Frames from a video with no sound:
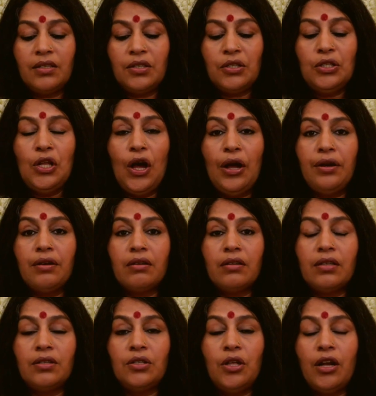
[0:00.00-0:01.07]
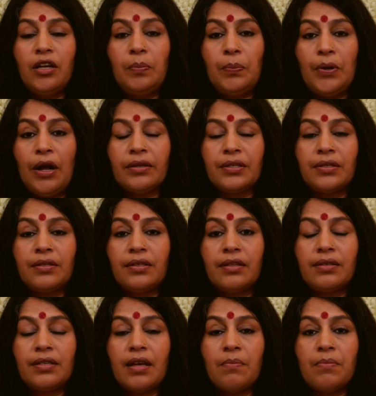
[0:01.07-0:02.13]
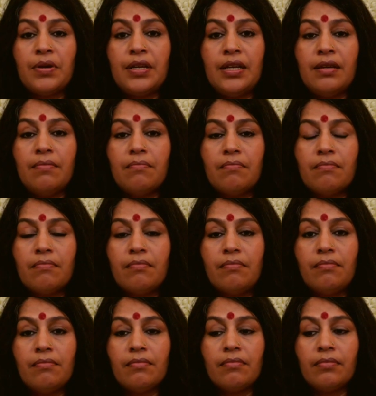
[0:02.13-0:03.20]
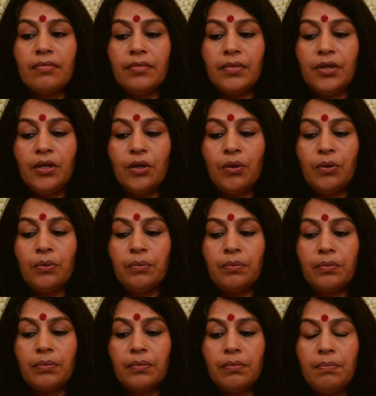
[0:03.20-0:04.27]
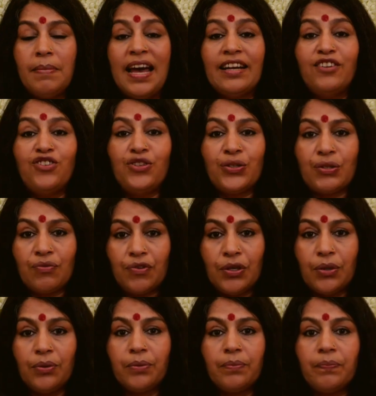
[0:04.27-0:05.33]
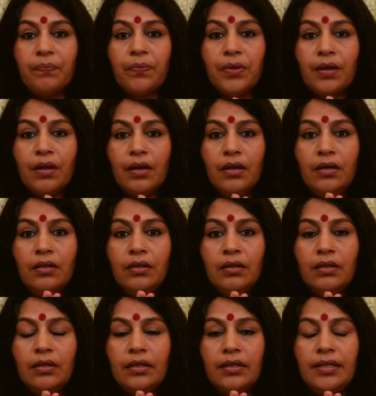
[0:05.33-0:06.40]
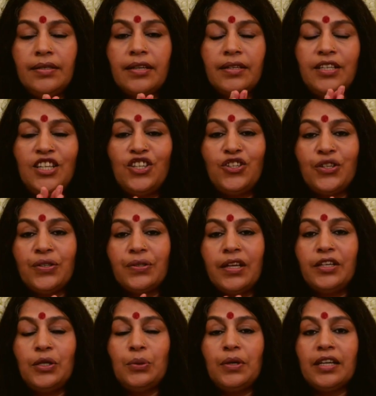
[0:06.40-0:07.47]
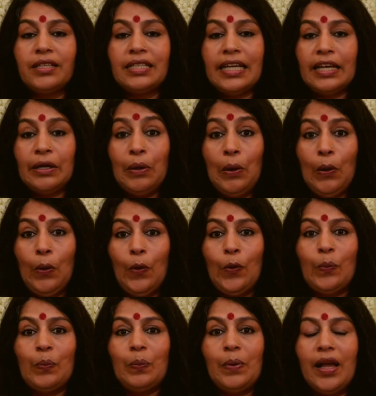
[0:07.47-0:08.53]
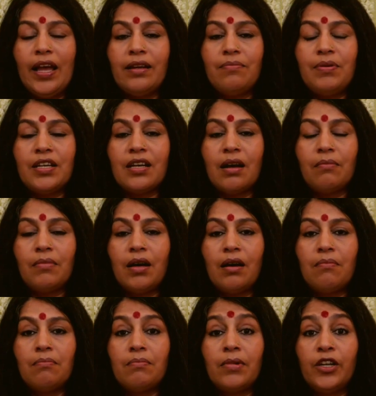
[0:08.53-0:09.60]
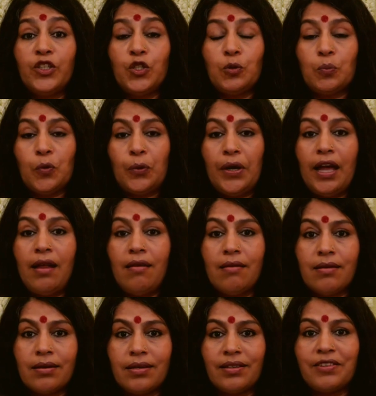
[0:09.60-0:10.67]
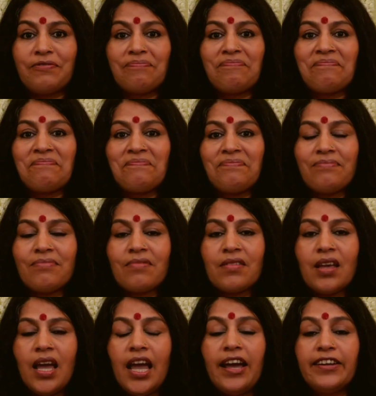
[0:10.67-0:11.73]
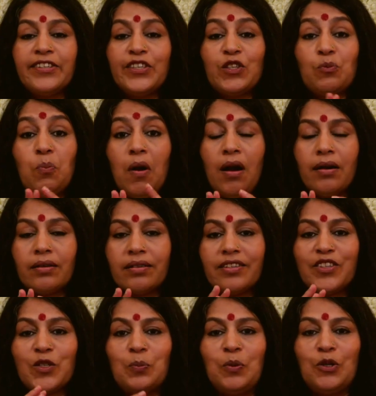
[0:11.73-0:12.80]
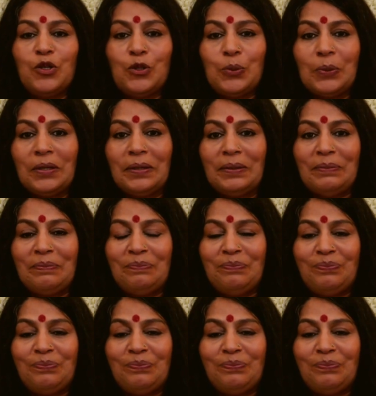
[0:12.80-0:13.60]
is not a process that somebody, you know, manages for you. These are teachings that you can take home and become a much more alert and smart spiritual